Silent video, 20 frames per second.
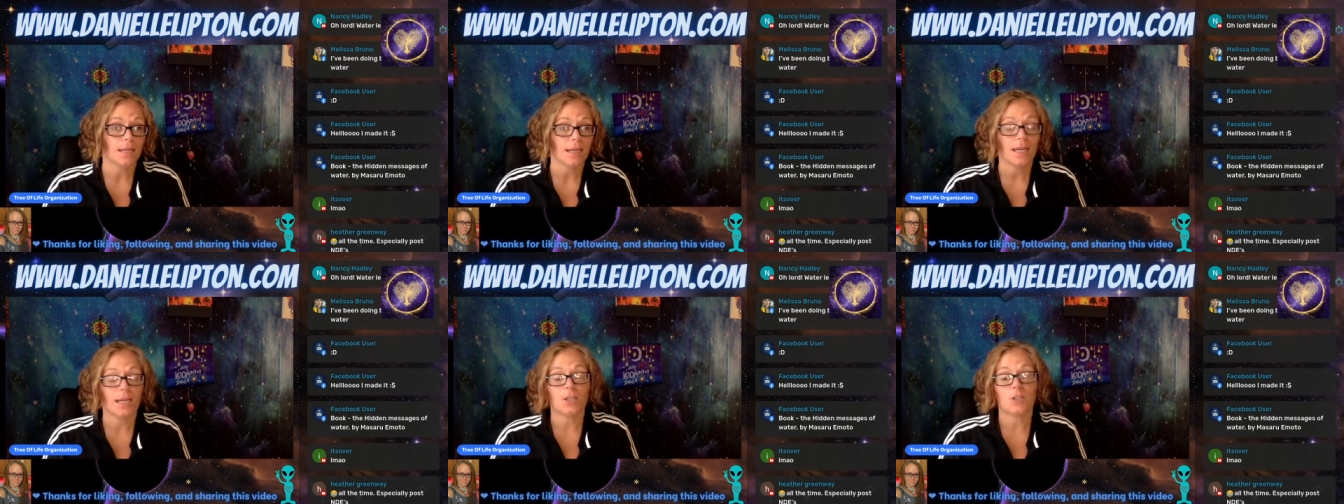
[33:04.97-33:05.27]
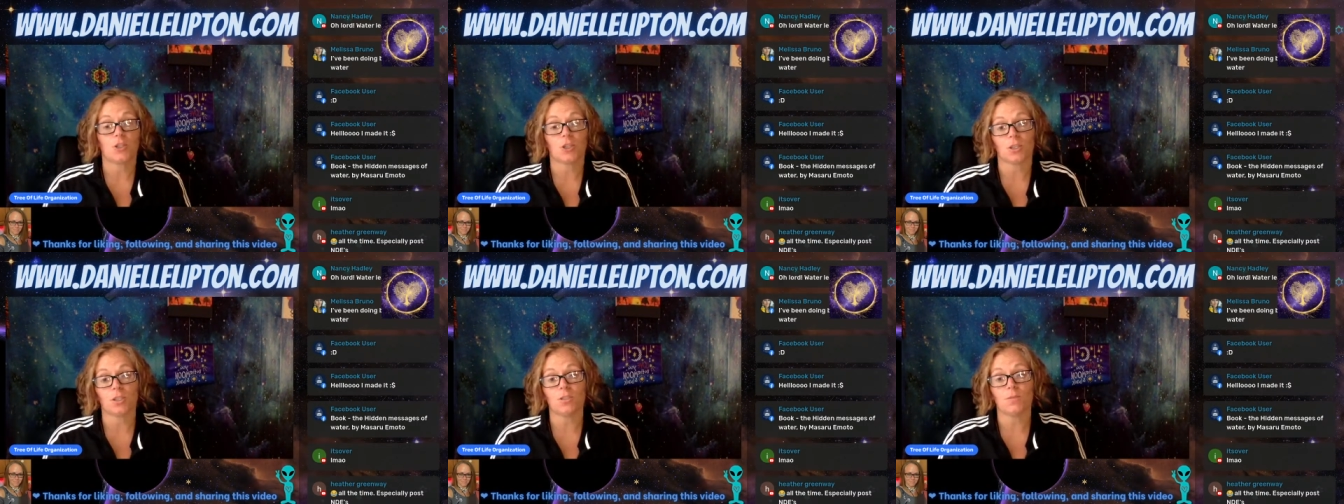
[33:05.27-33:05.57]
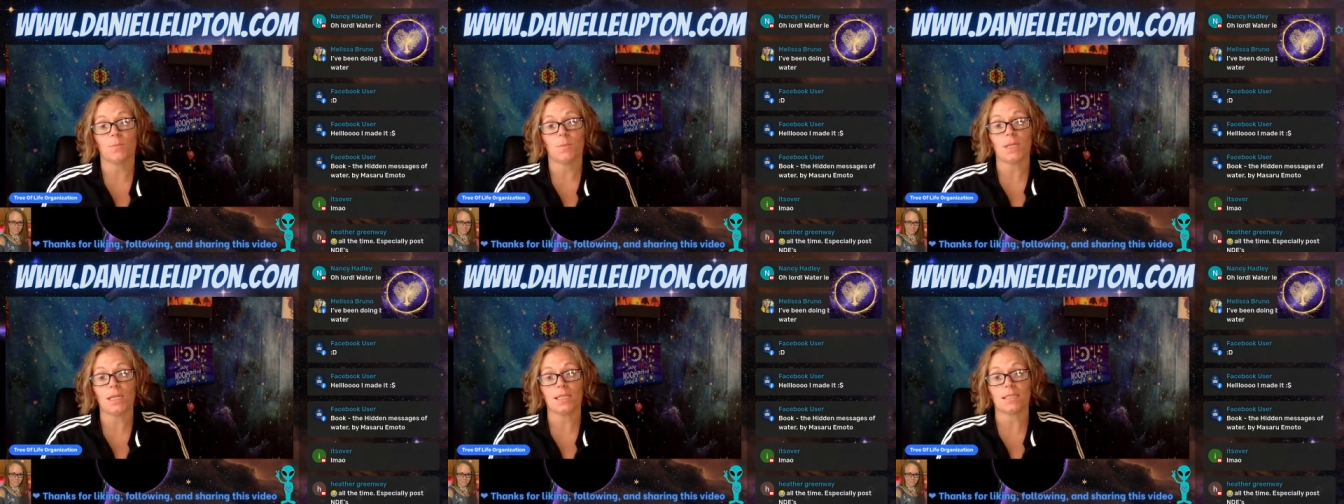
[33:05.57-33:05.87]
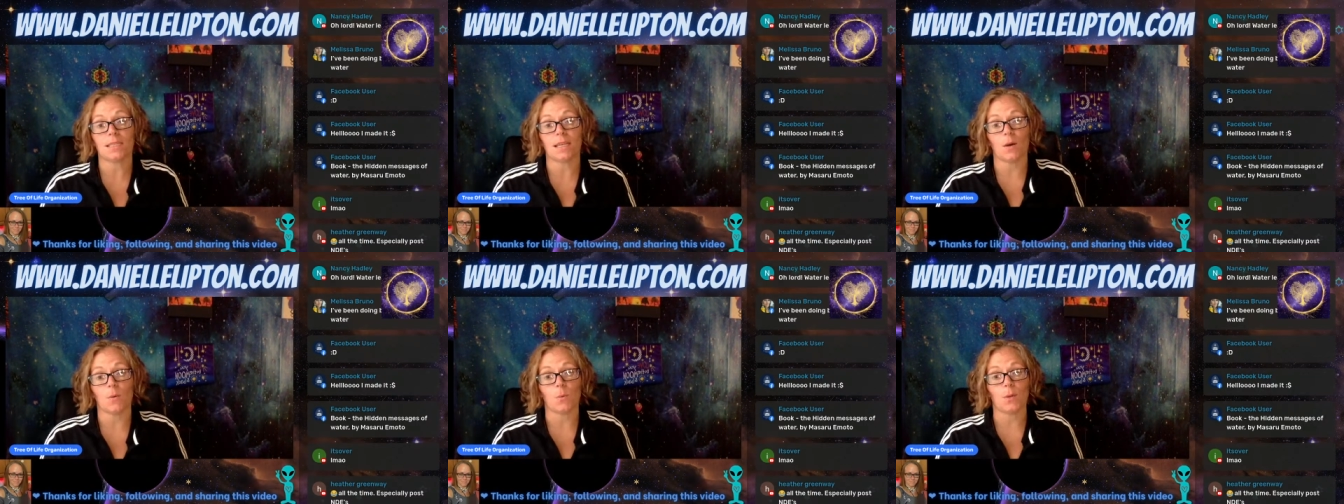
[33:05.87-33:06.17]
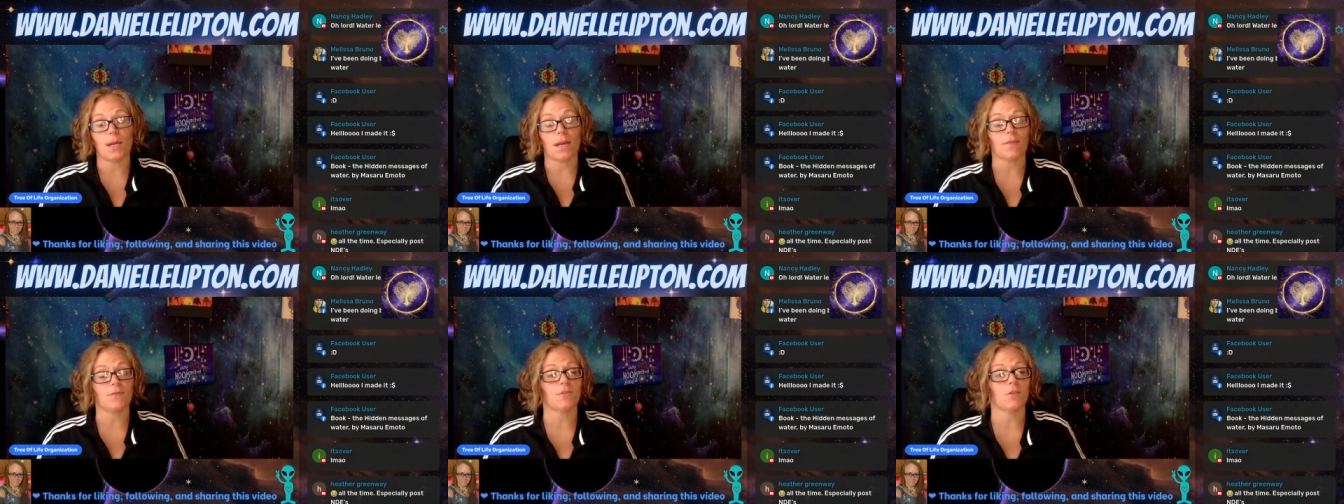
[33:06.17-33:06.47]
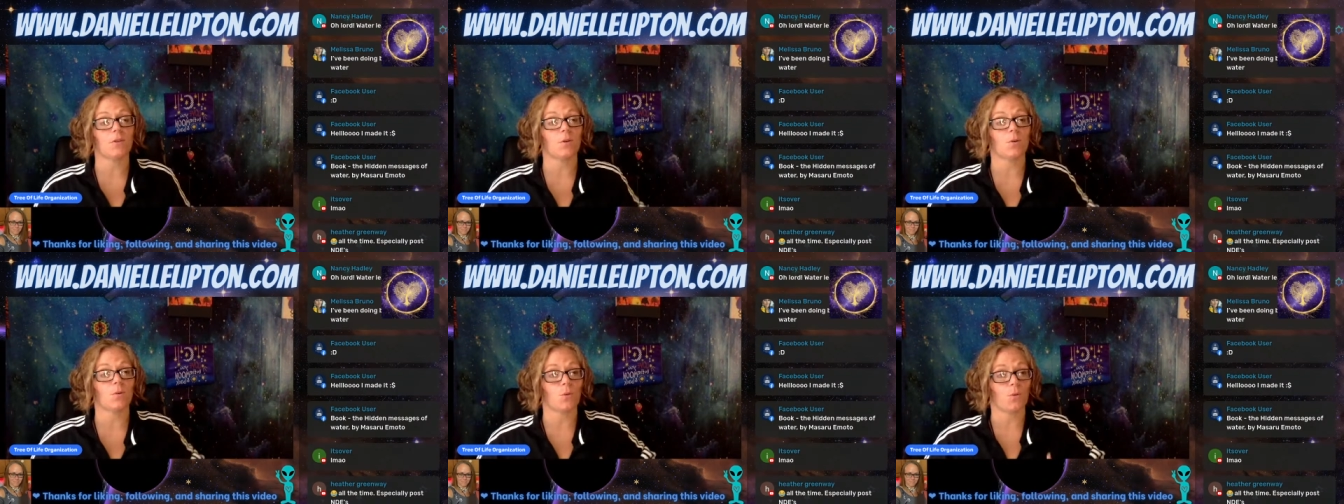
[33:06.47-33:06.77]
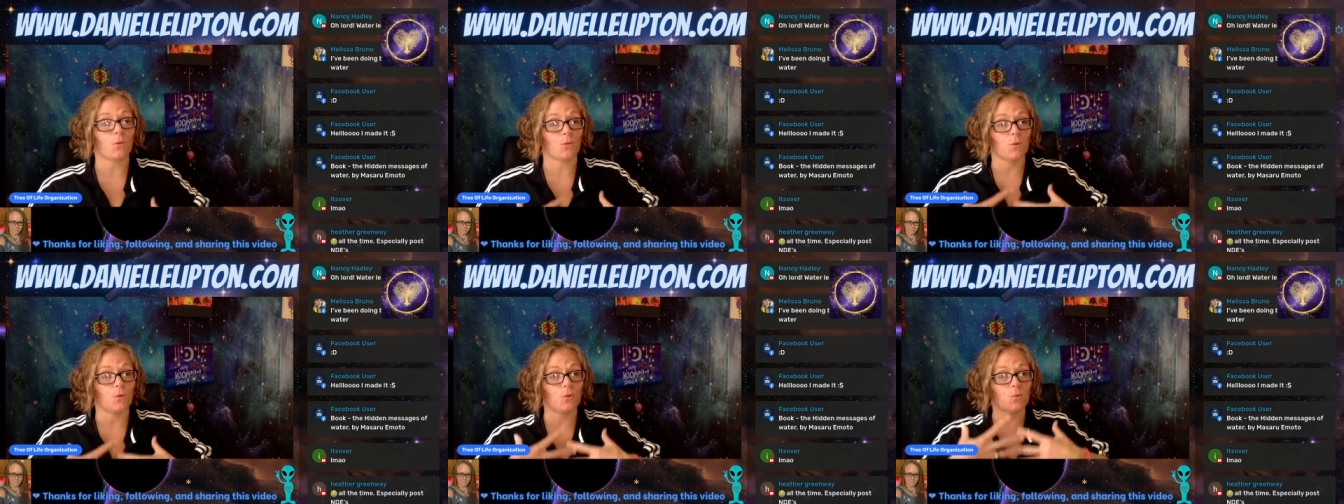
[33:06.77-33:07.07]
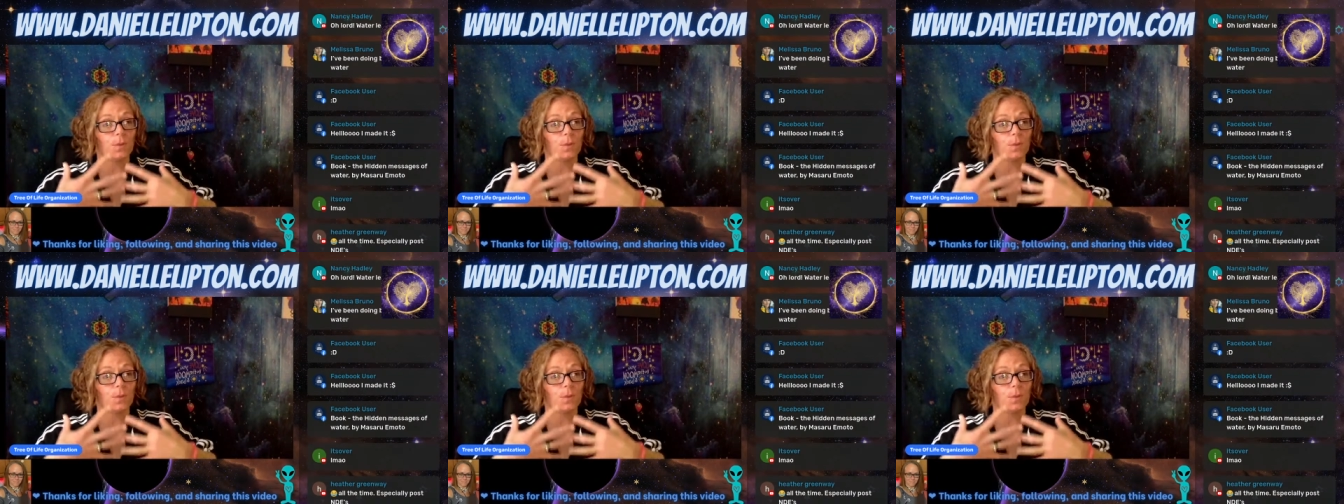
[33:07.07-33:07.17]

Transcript: It just means that we have to go through,